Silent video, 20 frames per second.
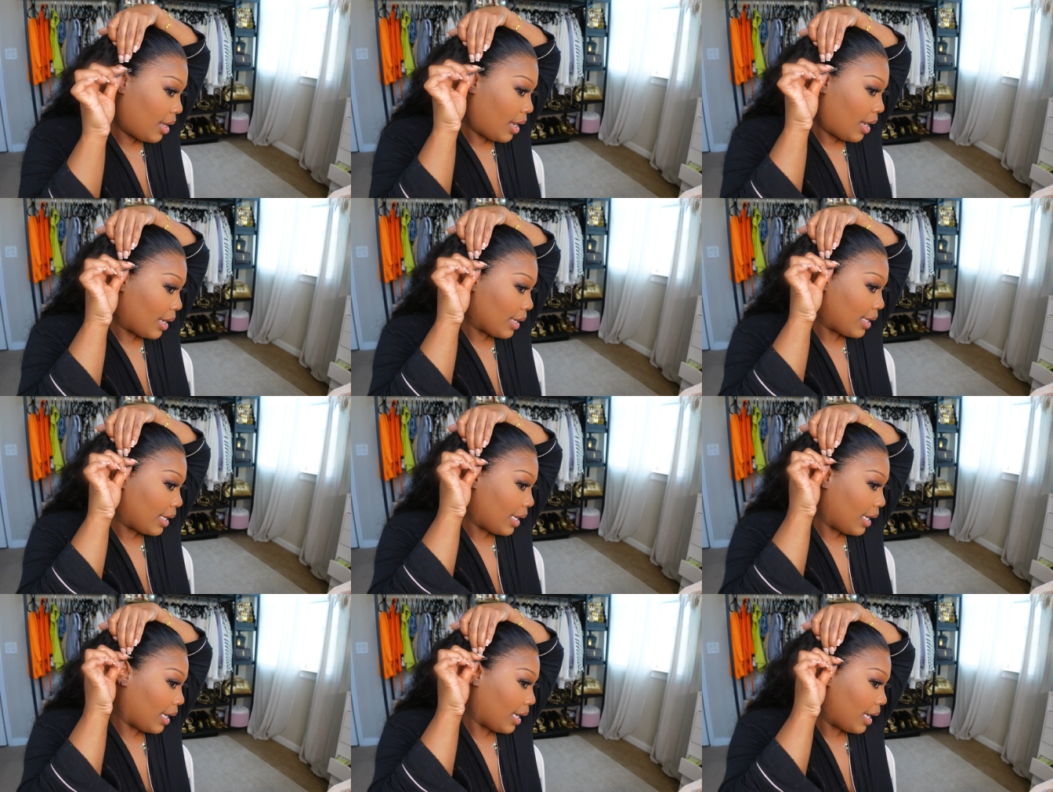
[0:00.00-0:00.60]

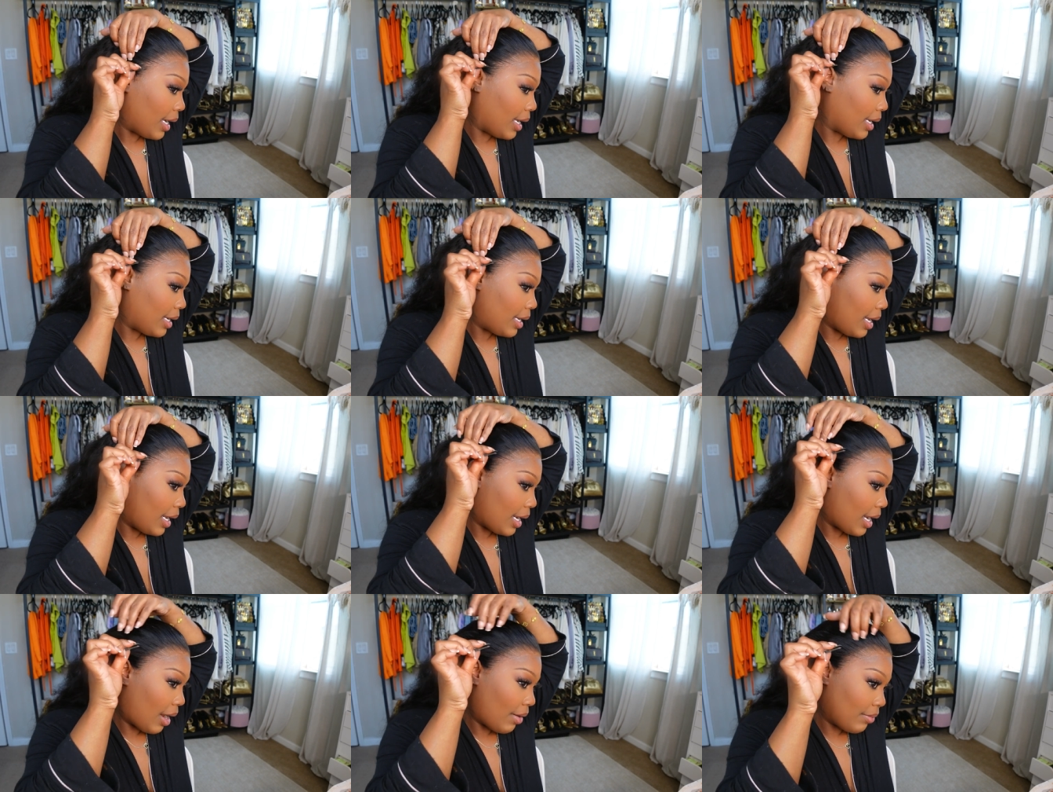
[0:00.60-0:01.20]
again
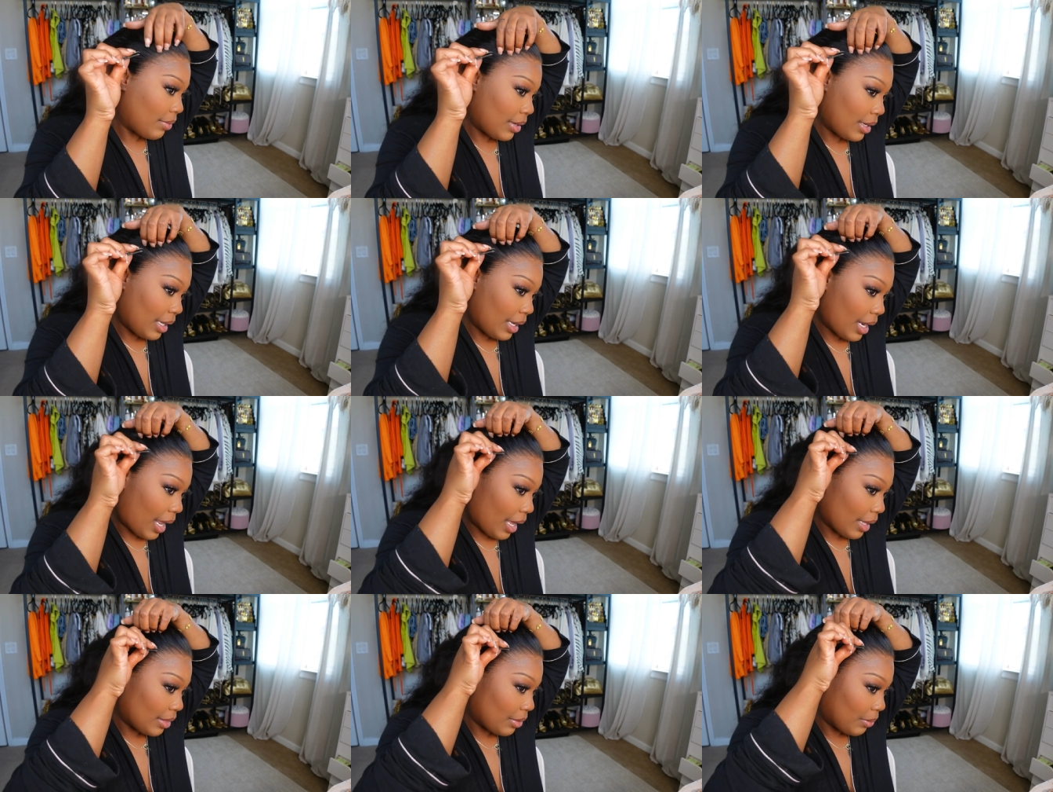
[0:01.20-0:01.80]
and I really
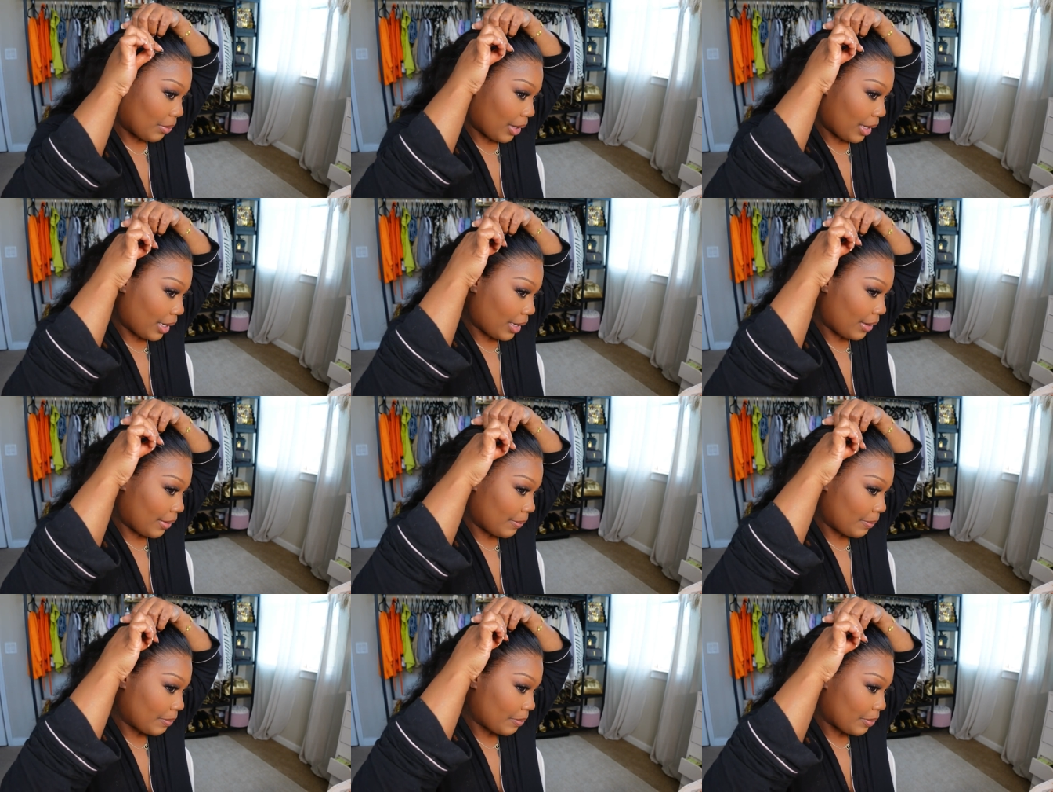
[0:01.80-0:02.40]
like the
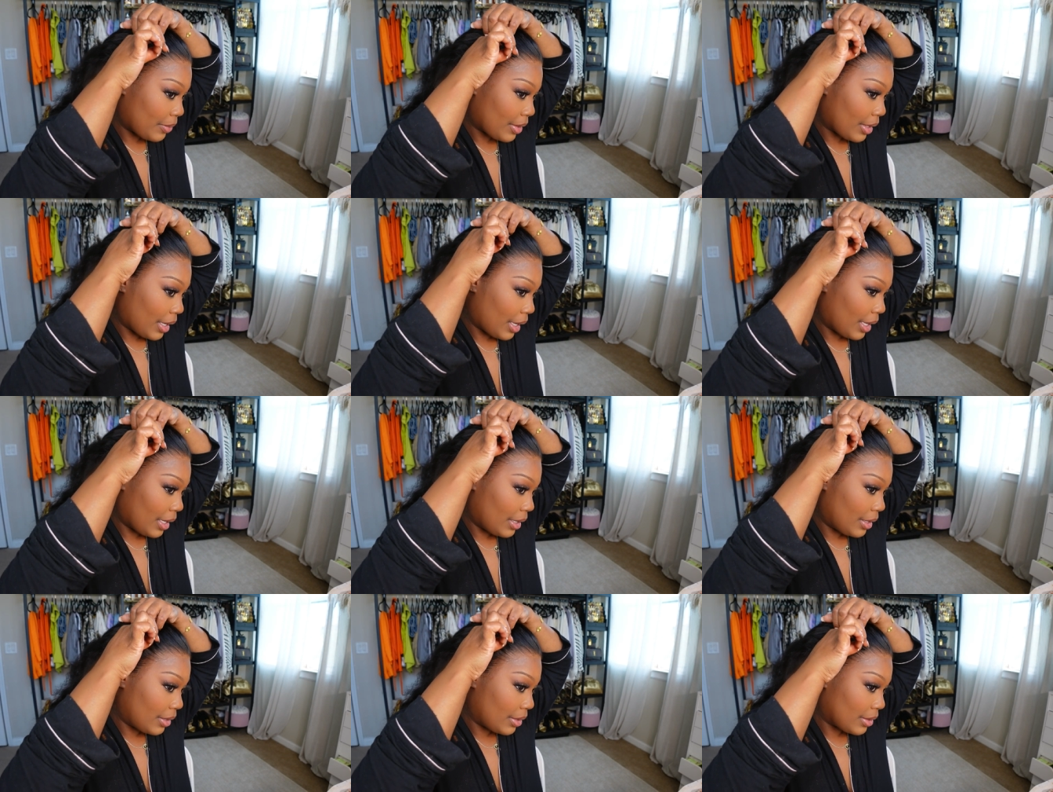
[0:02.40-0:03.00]
way
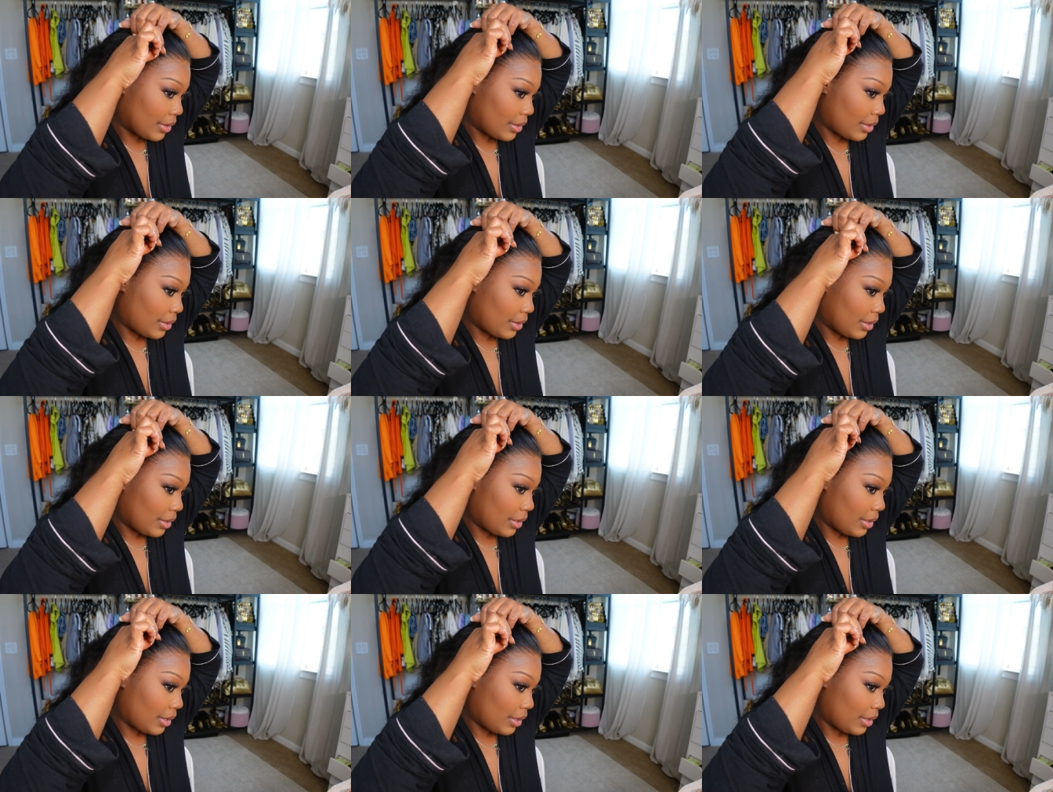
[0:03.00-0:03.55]
it looks.